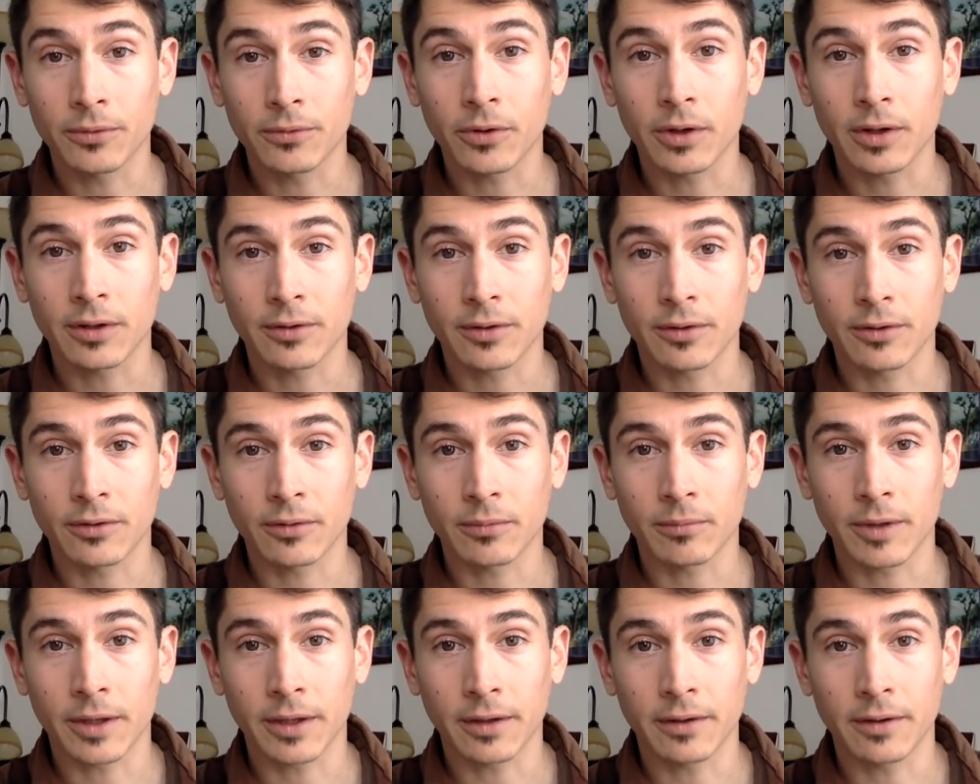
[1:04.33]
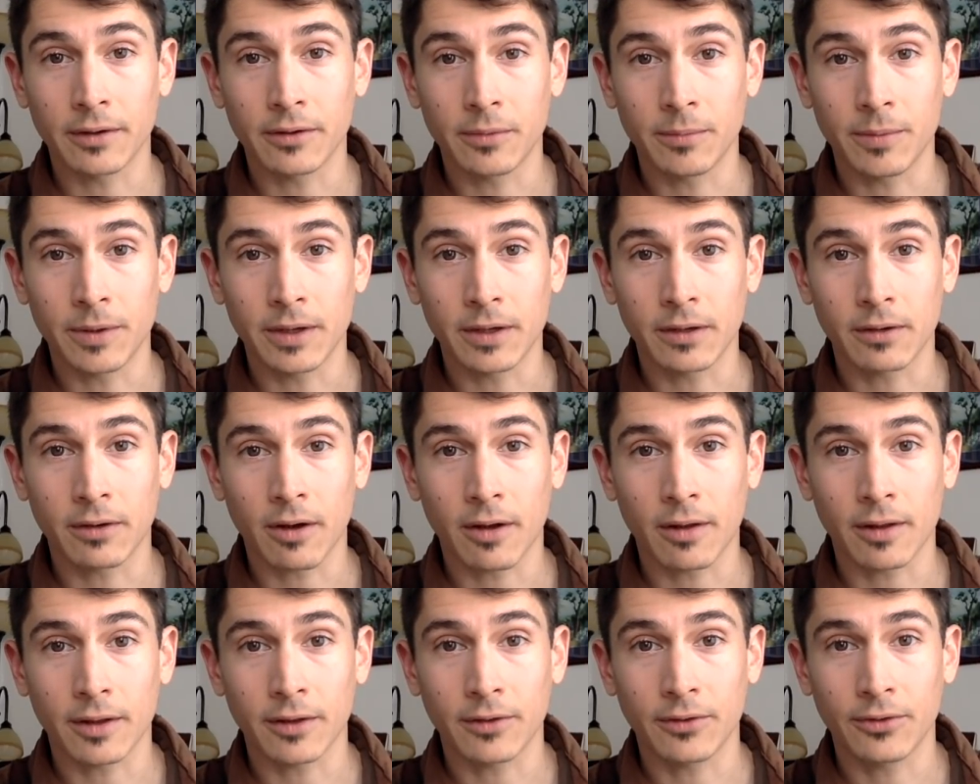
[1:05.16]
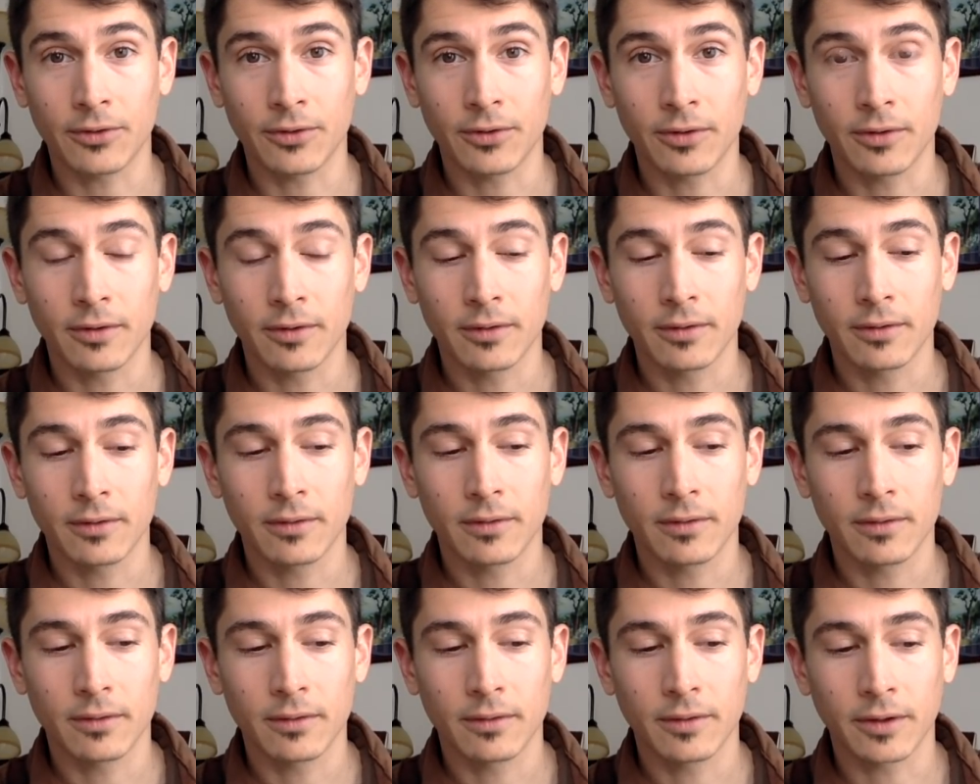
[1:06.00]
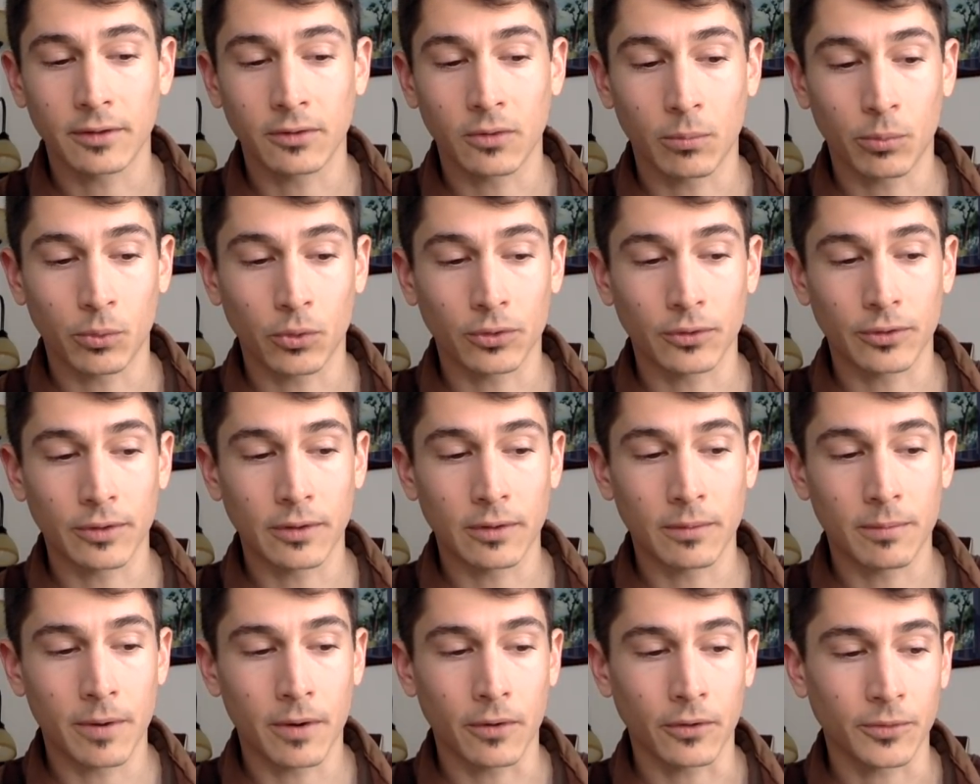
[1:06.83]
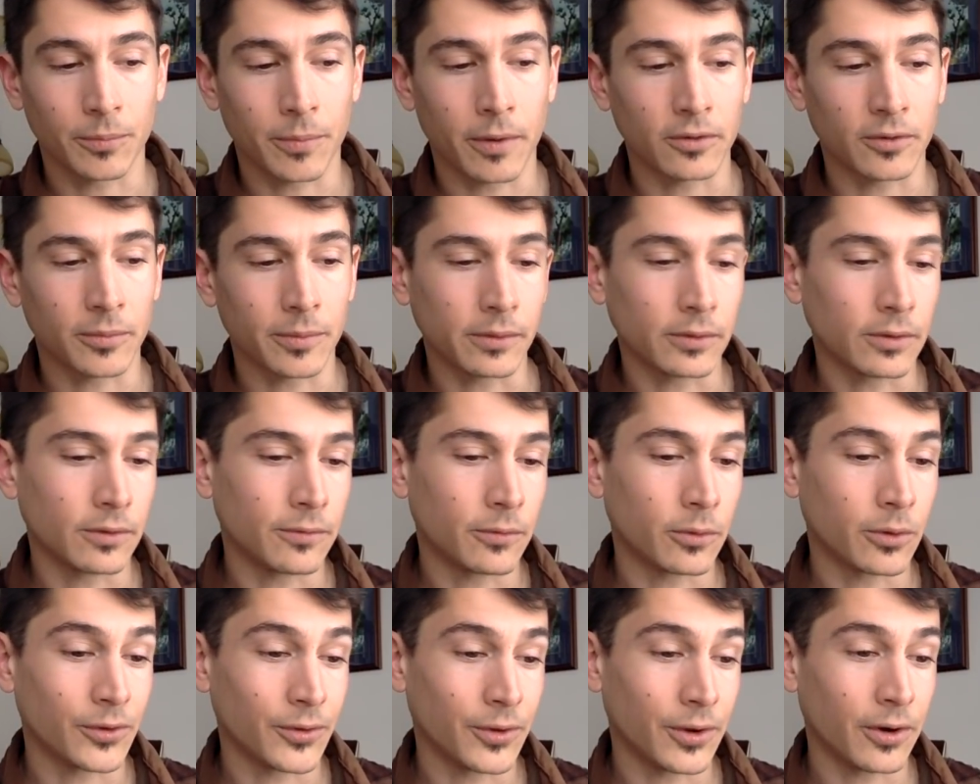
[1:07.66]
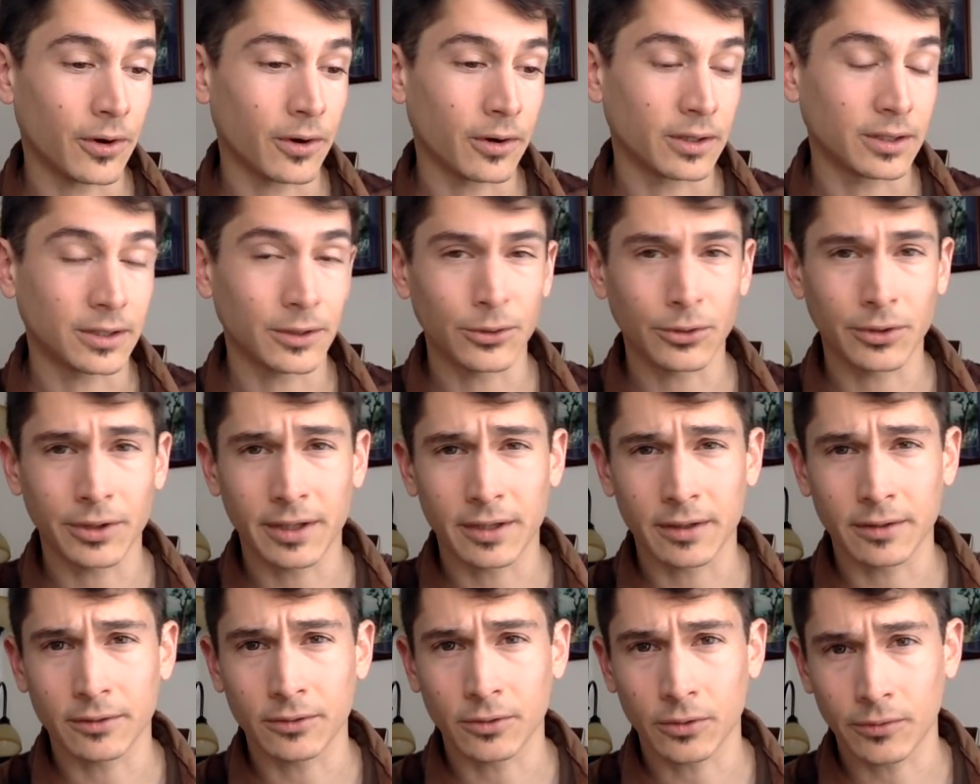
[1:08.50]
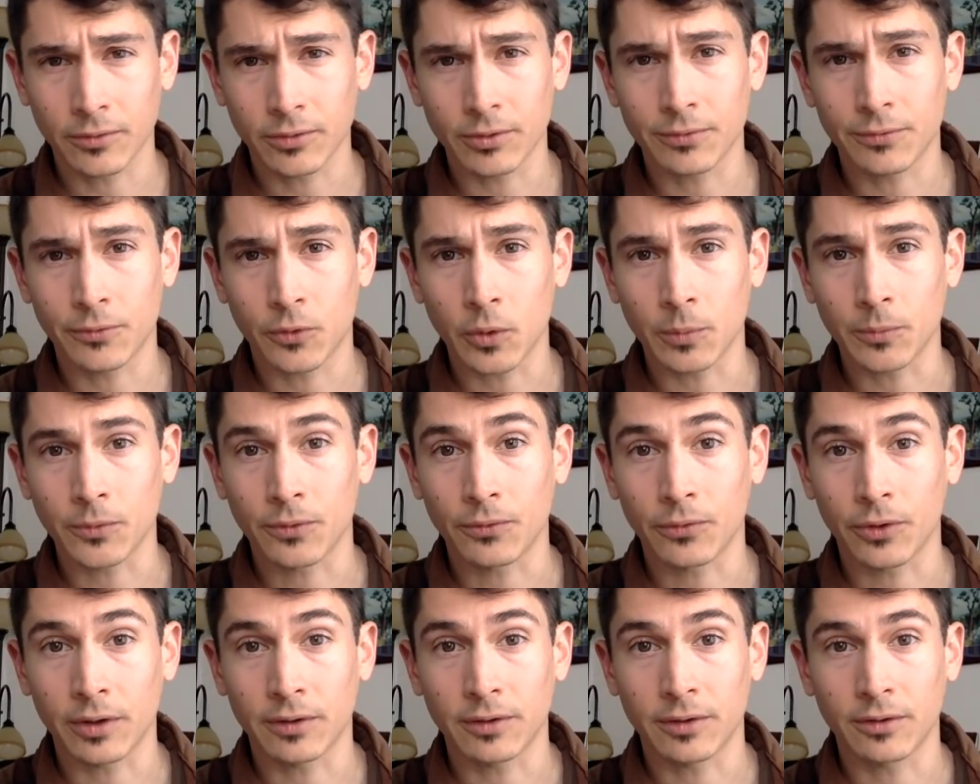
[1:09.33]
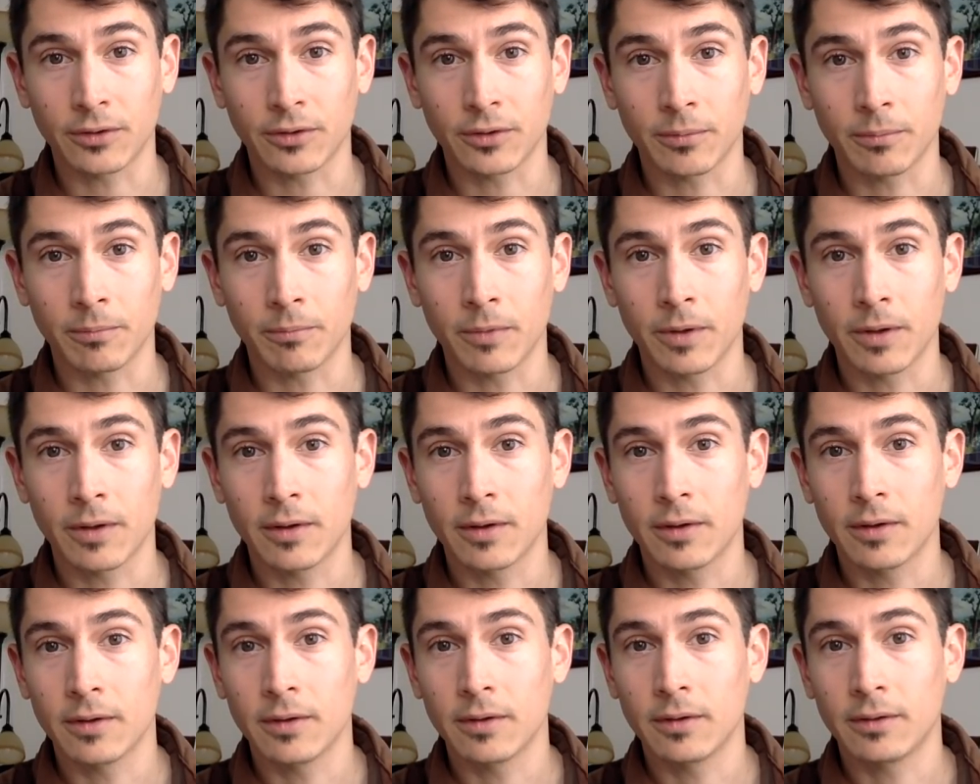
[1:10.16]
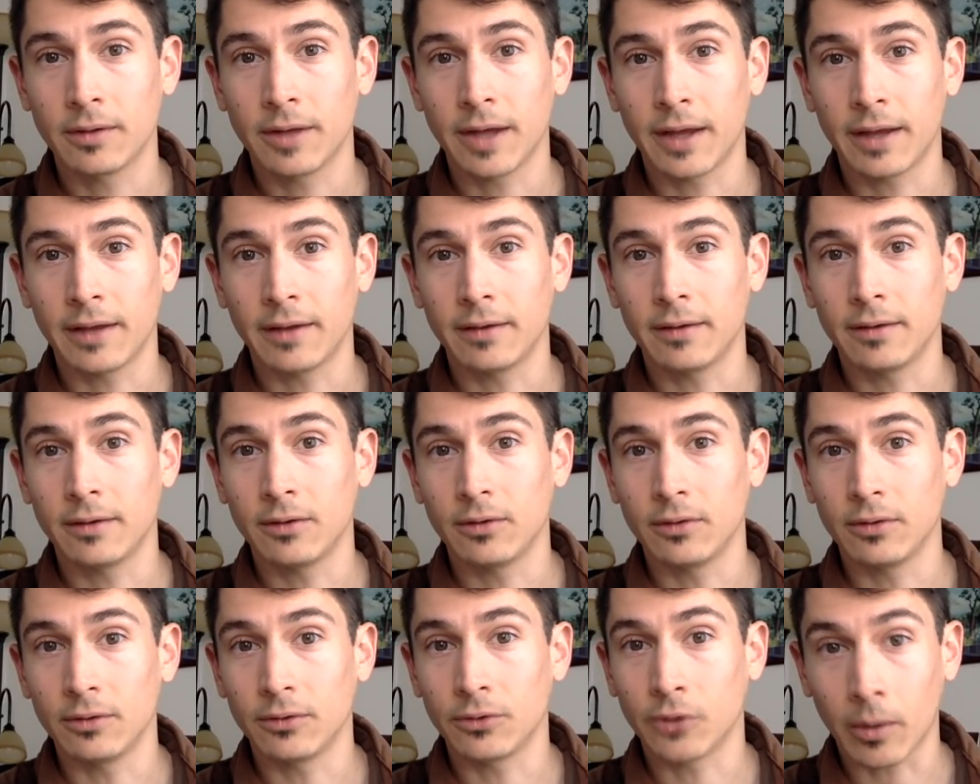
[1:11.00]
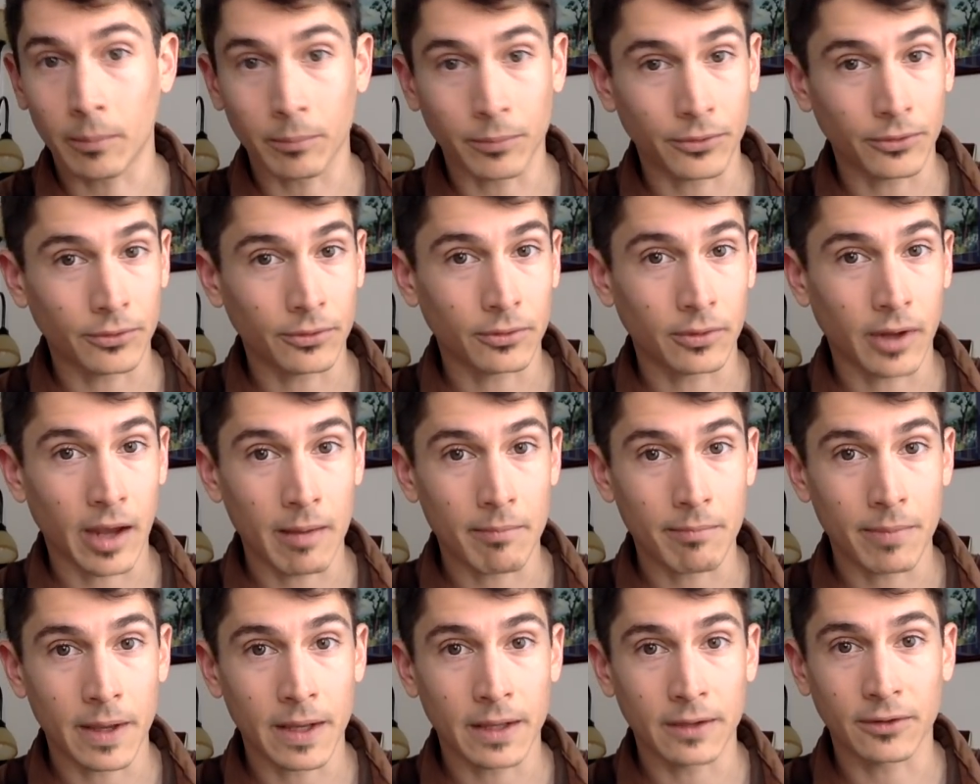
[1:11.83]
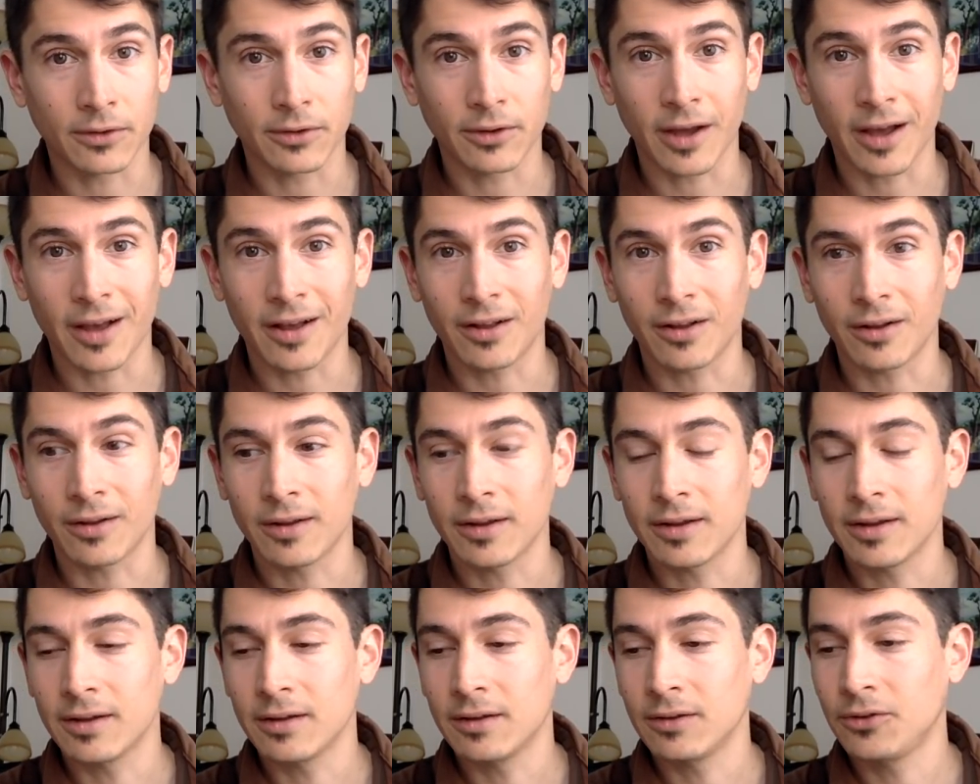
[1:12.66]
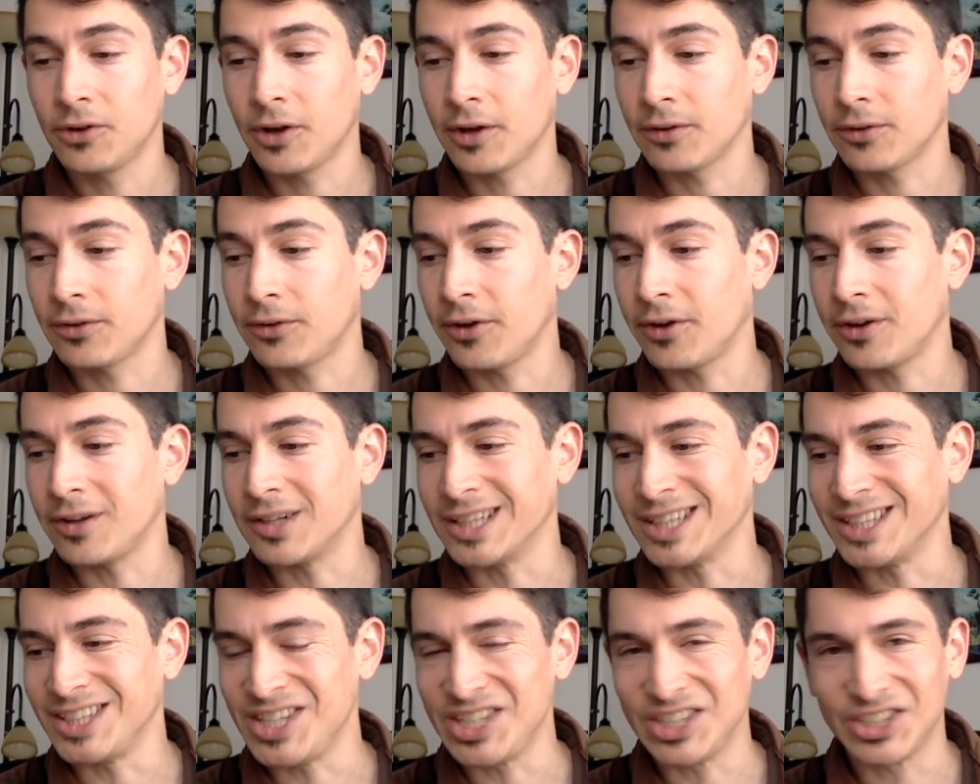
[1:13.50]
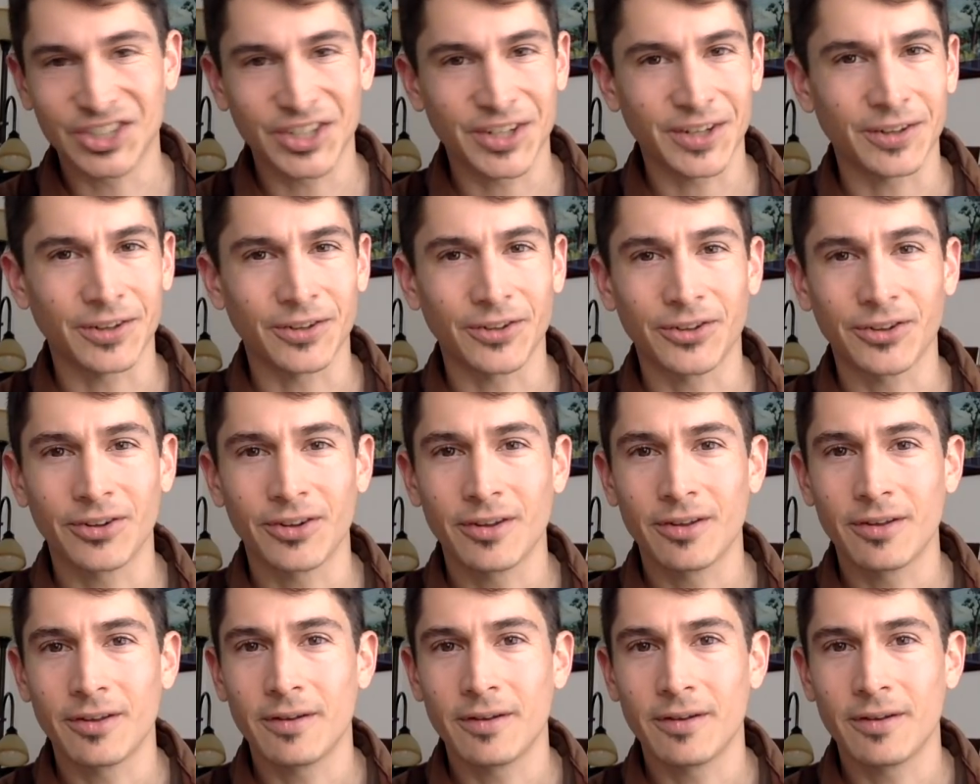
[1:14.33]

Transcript: of racism that need to be acknowledged, that liberals need to bear responsibility for, there are clearly conservative forms of racism that Trump's campaign style just unleashes.